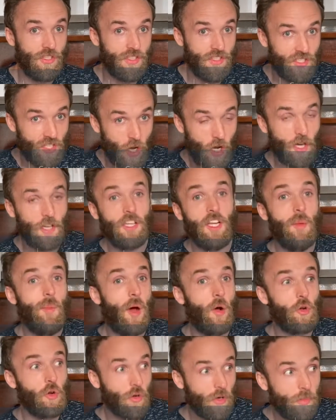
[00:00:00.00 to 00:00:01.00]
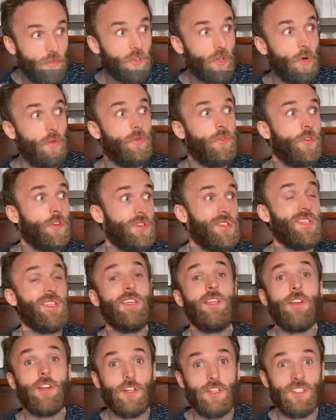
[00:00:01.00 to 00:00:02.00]
talking about crypto for
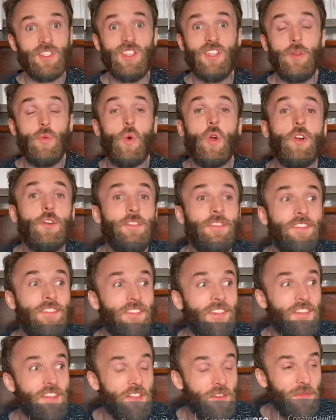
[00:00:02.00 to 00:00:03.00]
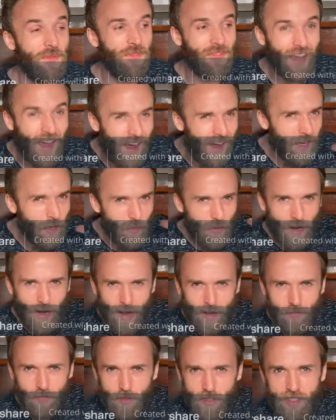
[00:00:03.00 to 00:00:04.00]
years and you kind of were
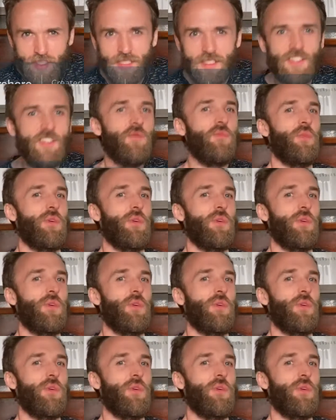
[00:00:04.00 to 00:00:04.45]
half listening,